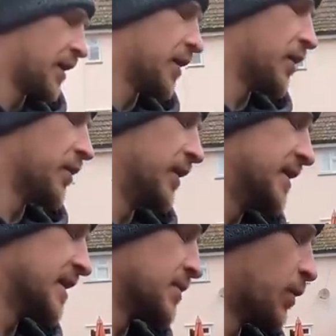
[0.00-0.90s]
And I know he
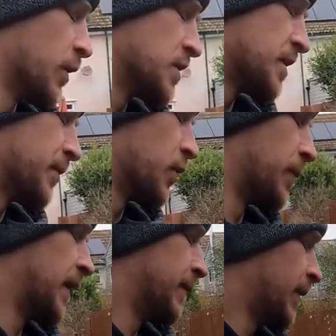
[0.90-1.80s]
says, what are some of your
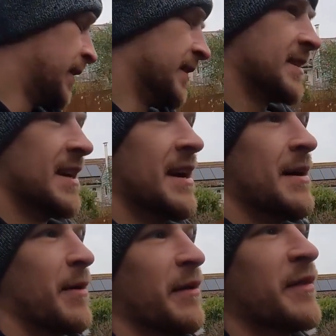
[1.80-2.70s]
PBs?
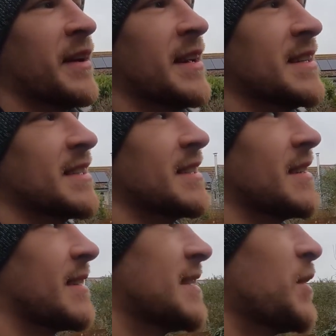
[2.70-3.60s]
But the thing is,
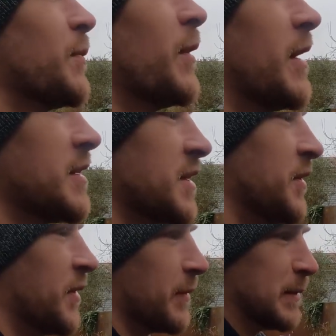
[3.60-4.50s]
there's no point
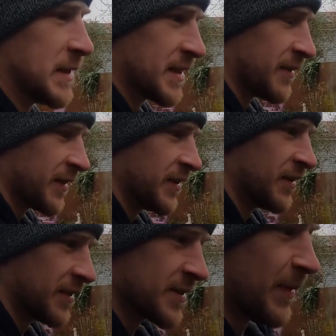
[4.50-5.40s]
asking you numbers, because I think
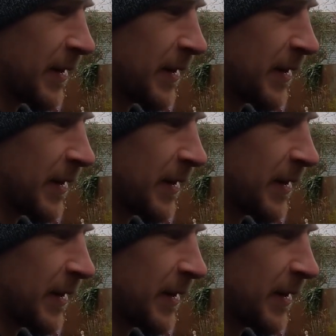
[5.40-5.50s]
you just